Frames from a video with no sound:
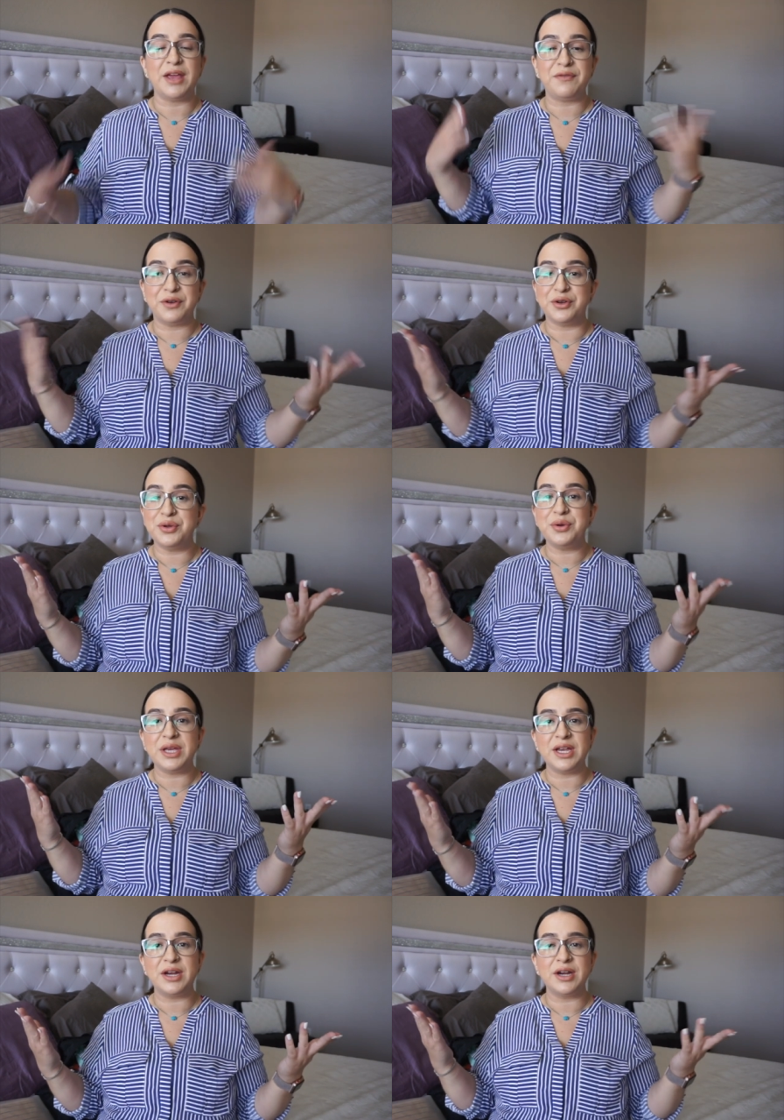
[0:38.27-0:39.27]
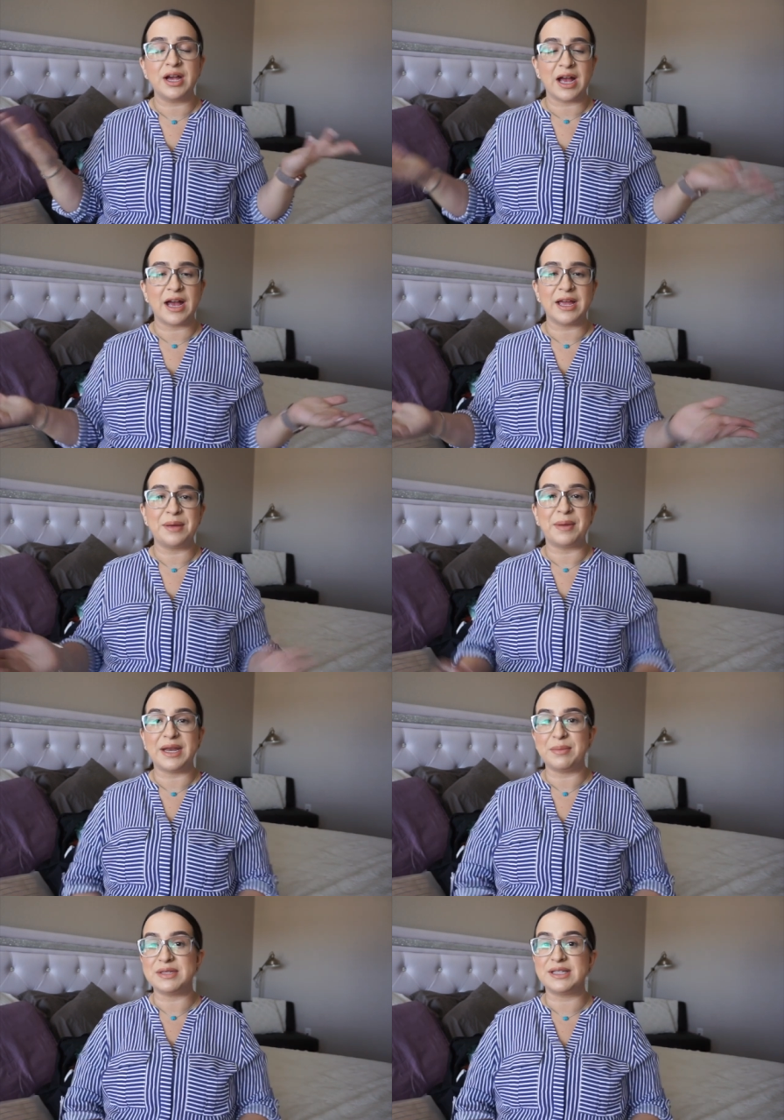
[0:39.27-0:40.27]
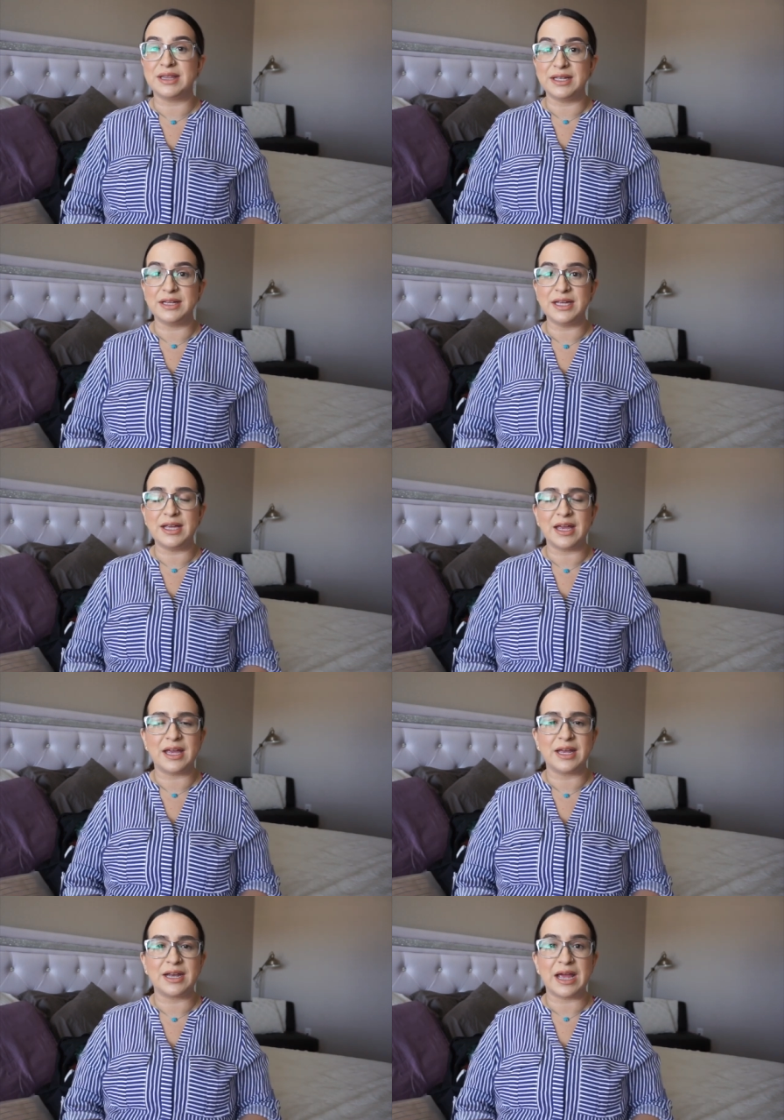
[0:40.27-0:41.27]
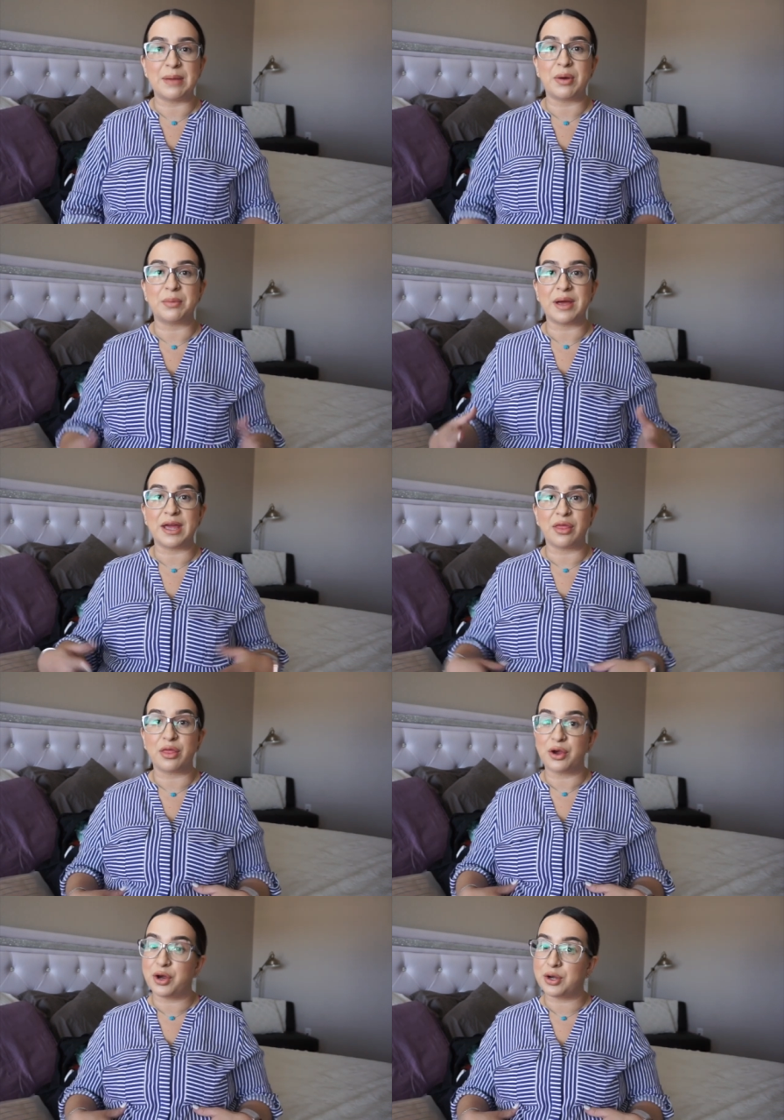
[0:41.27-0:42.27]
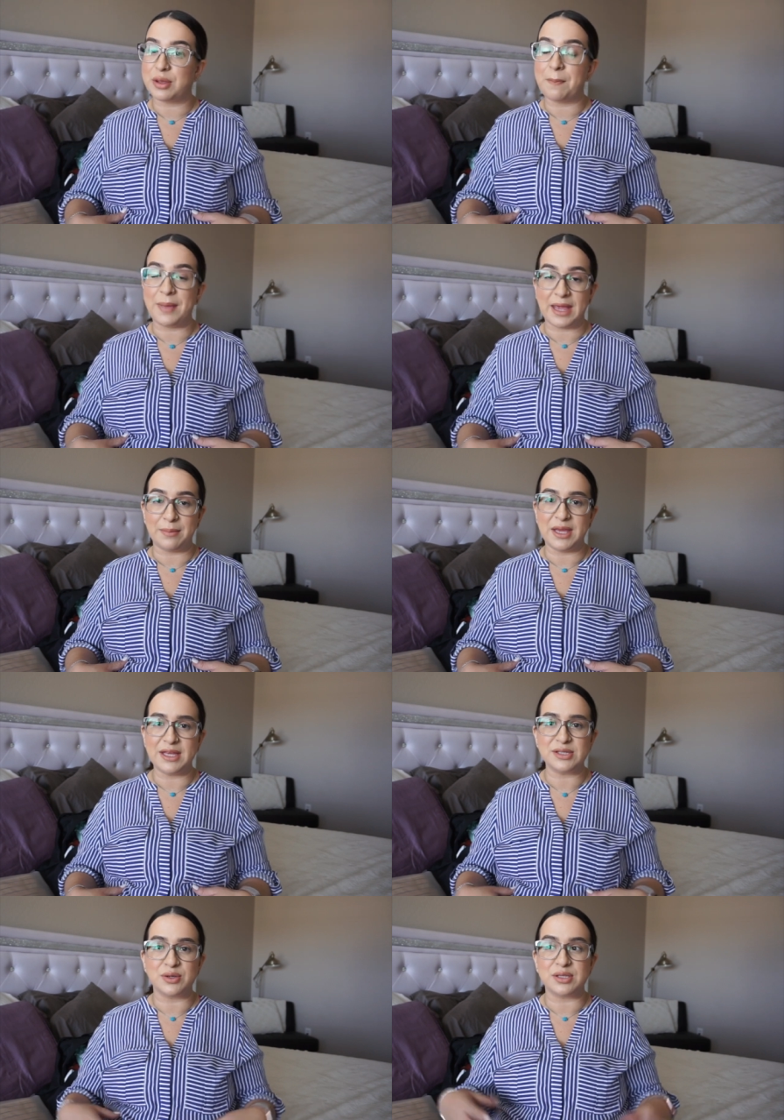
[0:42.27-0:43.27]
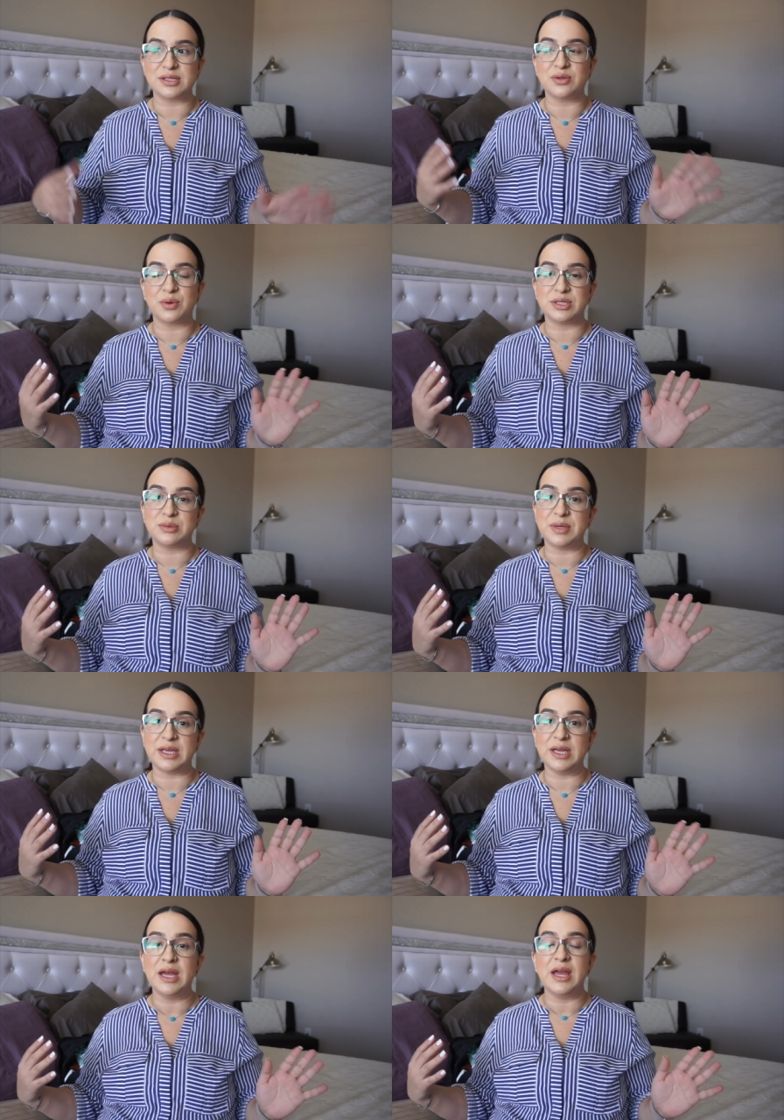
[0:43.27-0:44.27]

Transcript: If you're new here, hi, my name is Lily and I am on my third baby. So this is going to be